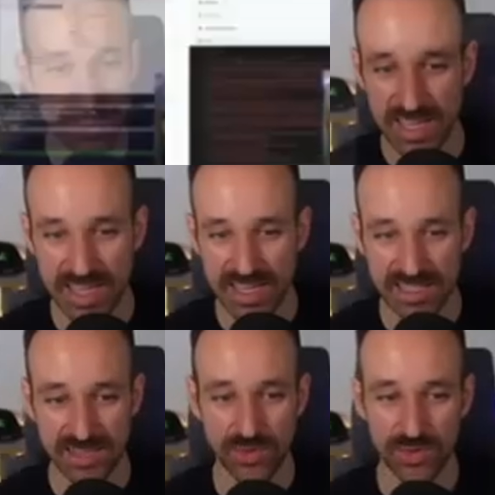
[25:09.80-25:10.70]

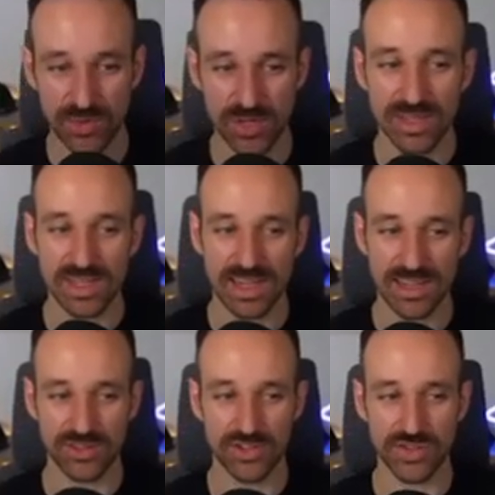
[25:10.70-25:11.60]
EAS or
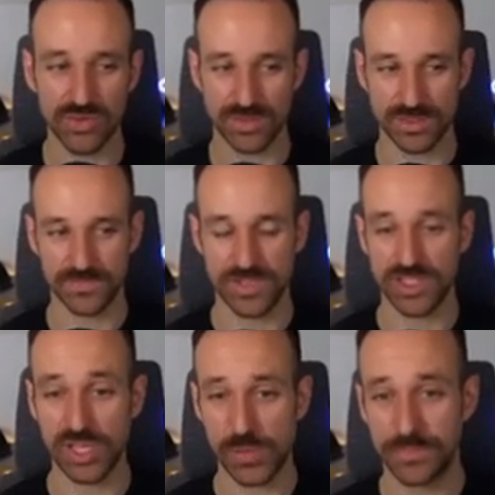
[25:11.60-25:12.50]
other tools.
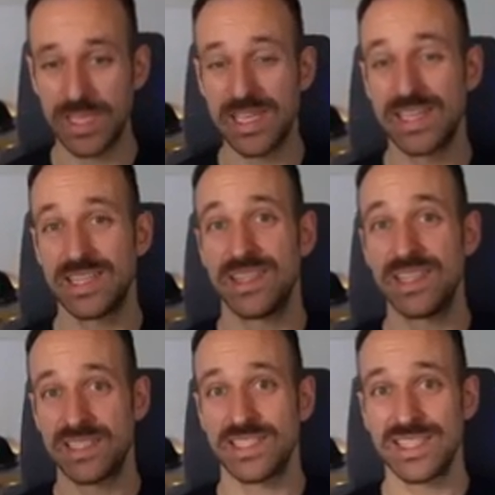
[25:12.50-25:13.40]
So
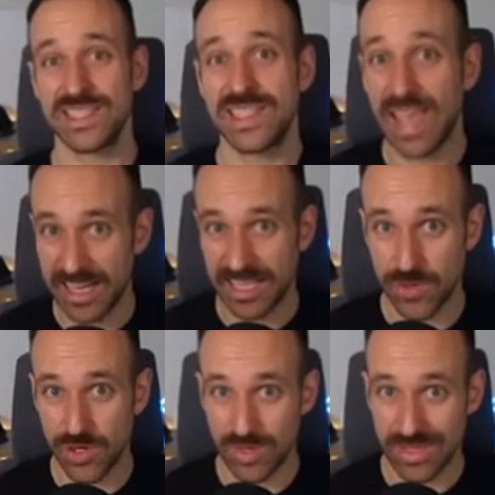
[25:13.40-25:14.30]
this is
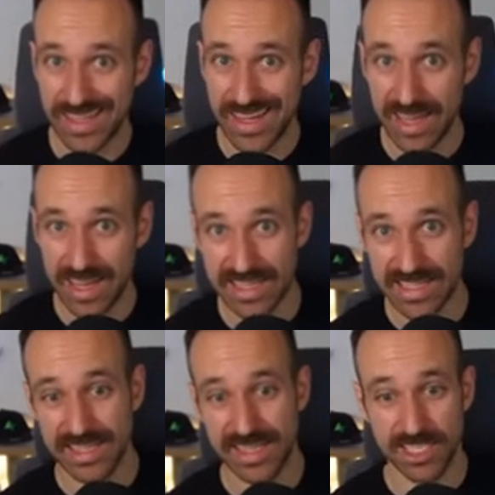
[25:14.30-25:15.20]
Expo
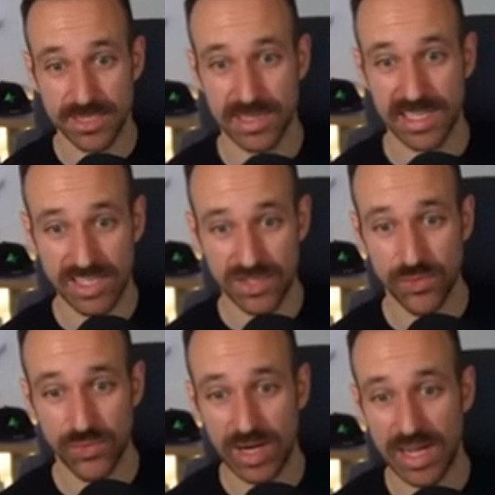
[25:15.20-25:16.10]
EAS explained
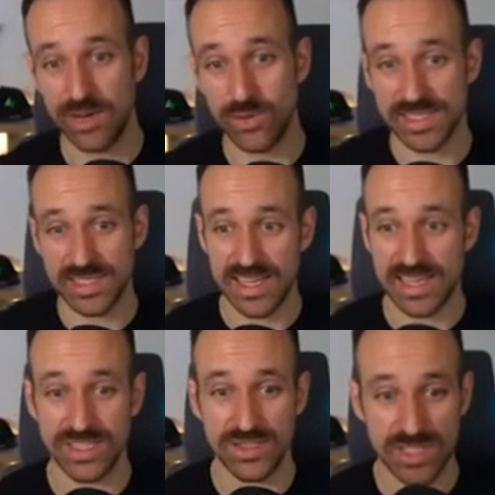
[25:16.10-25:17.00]
for iOS.
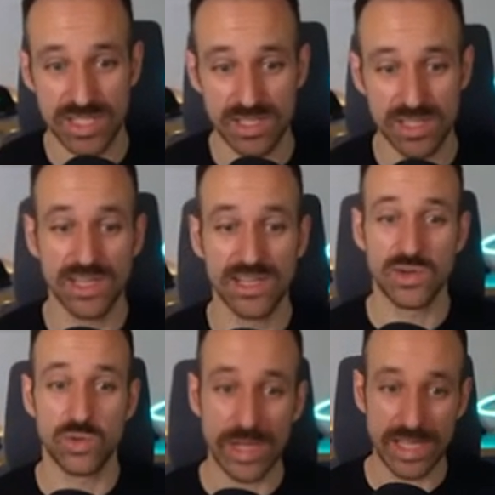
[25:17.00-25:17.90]
As you've seen,
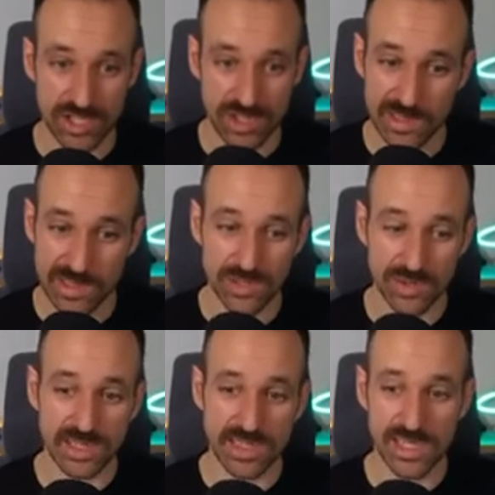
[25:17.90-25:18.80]
we can do it
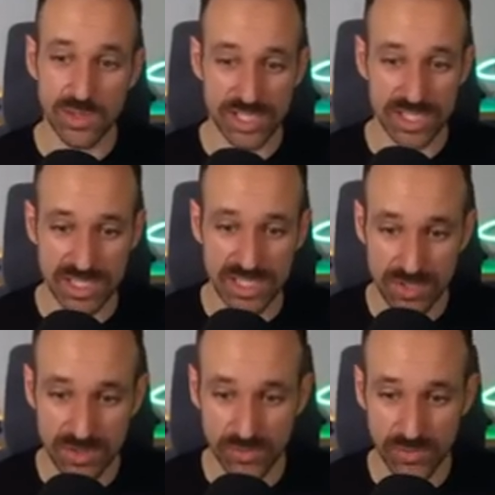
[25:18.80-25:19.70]
locally, we just need
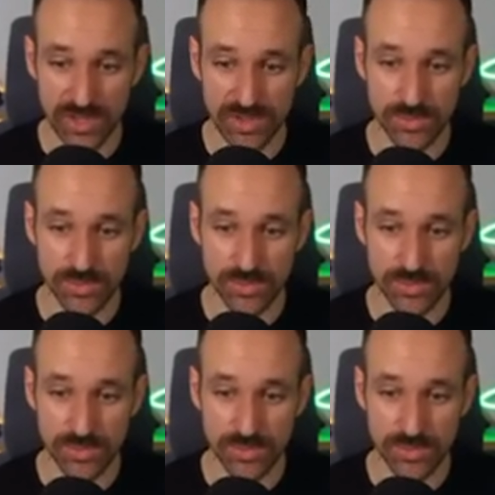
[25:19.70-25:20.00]
to configure the